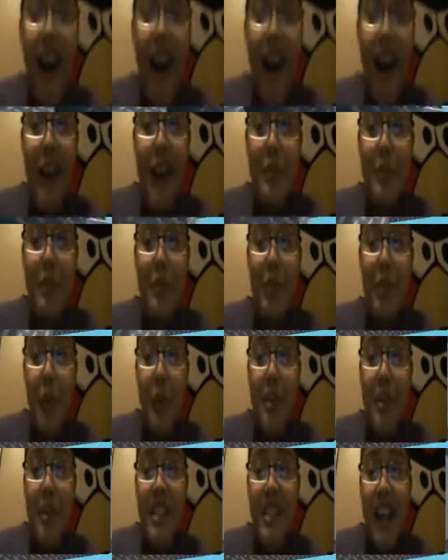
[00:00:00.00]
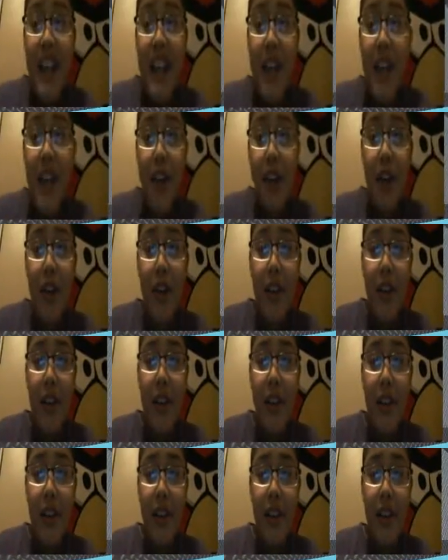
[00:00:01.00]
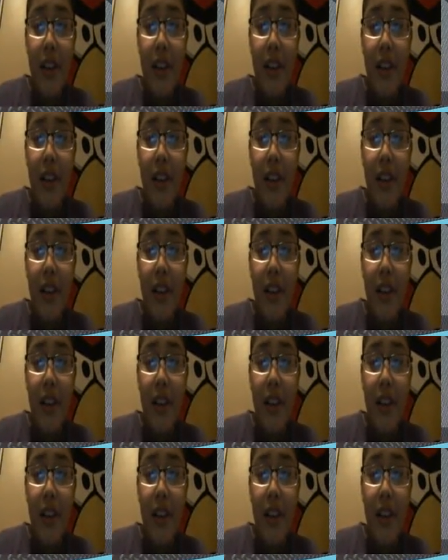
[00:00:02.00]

I'm so scared.